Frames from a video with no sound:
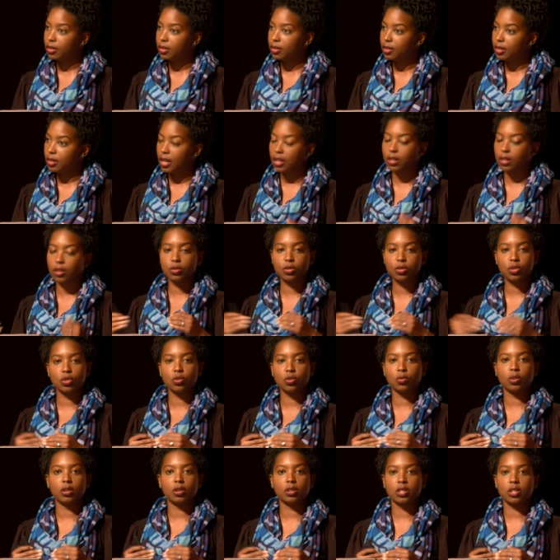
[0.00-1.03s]
And those two
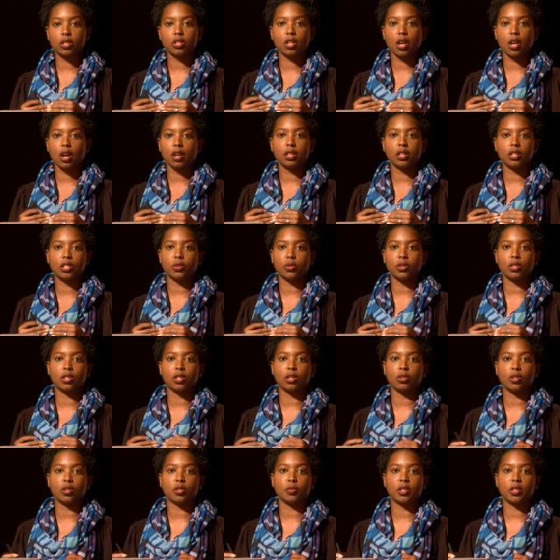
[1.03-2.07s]
worlds aren't talking to each
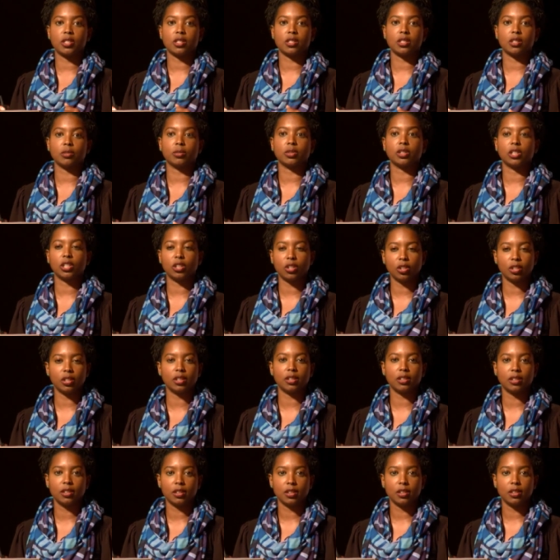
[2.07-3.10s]
other as much as they really
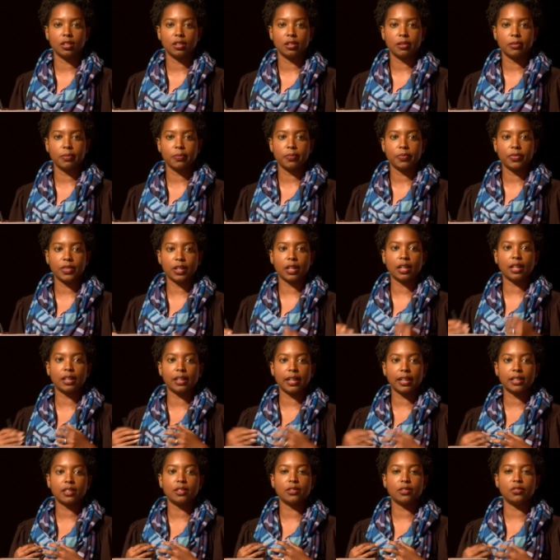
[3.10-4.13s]
could. The
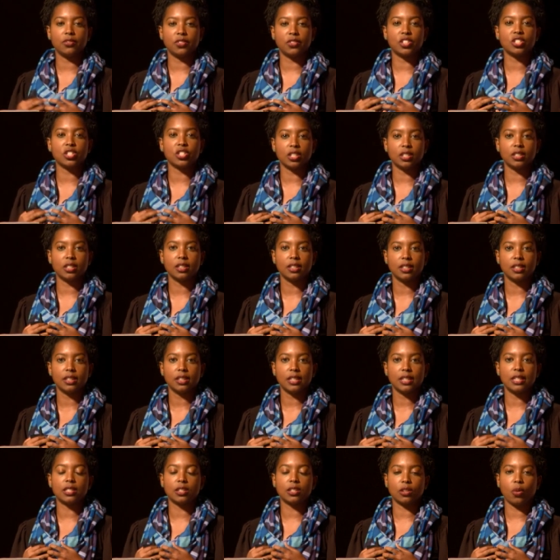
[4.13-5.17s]
collective vision
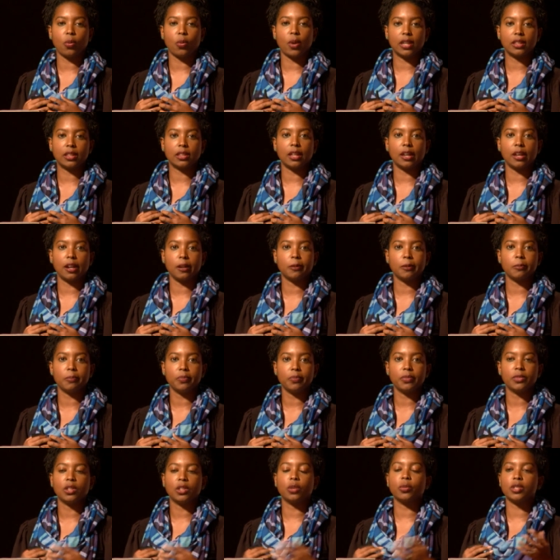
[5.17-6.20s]
isn't quite there.
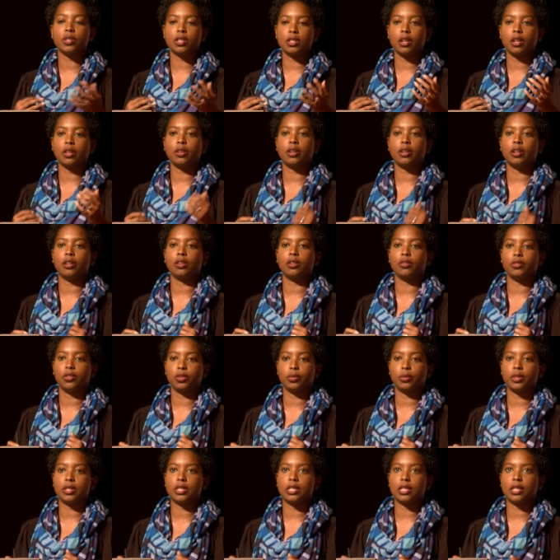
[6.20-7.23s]
There was another interview
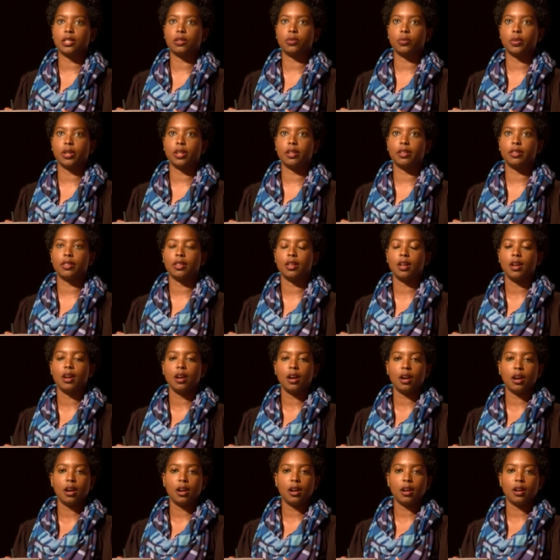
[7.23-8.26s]
we did with
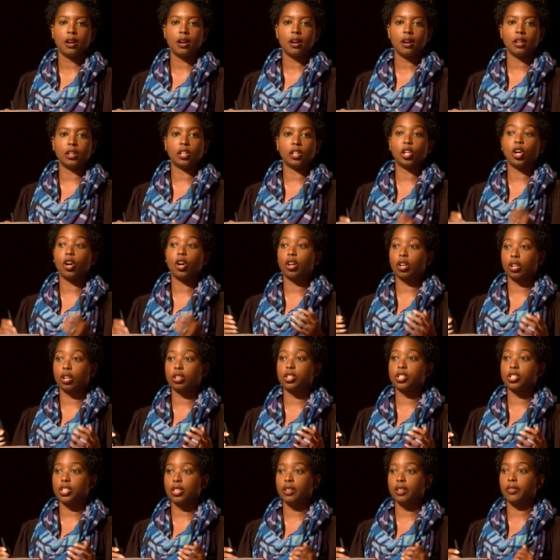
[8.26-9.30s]
a
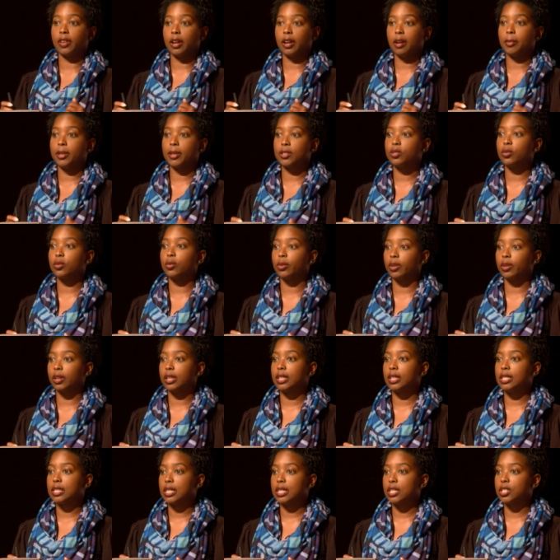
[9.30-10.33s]
large environmental
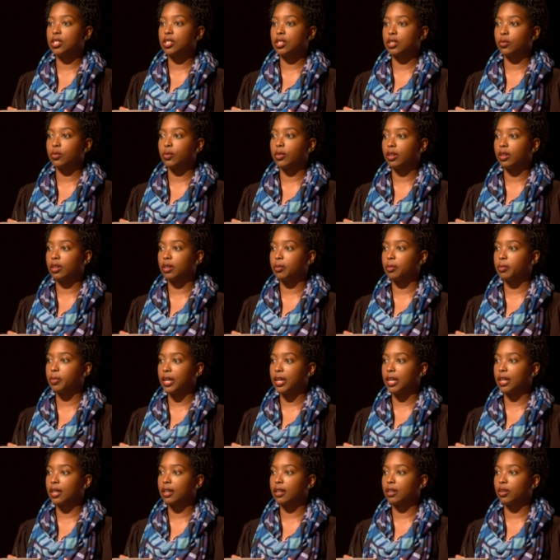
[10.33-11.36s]
organization, one of the
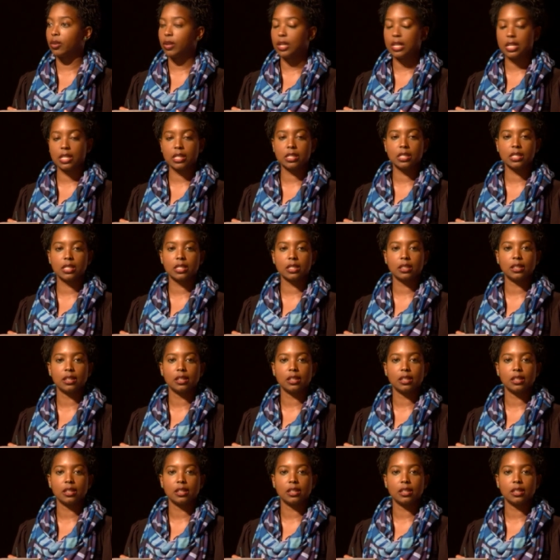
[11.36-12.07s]
big greens,